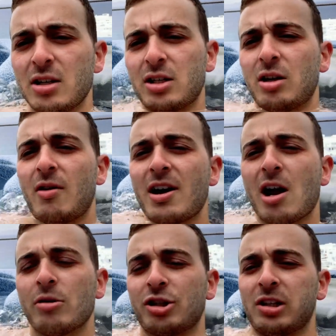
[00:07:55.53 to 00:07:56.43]
So right now,
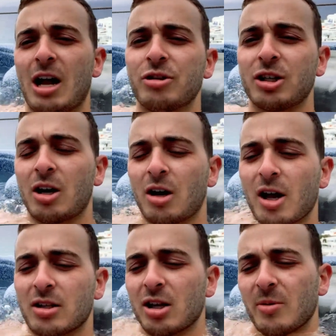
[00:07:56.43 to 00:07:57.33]
we're just lounging in our hot
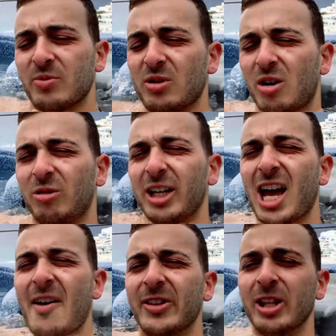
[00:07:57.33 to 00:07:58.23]
tub. Don't really
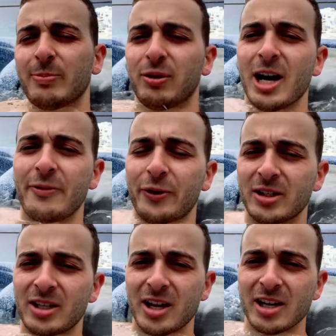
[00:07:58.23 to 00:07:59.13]
have anything planned for
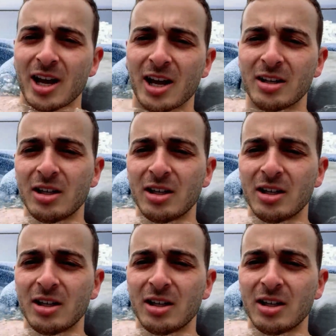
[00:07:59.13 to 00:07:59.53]
today yet.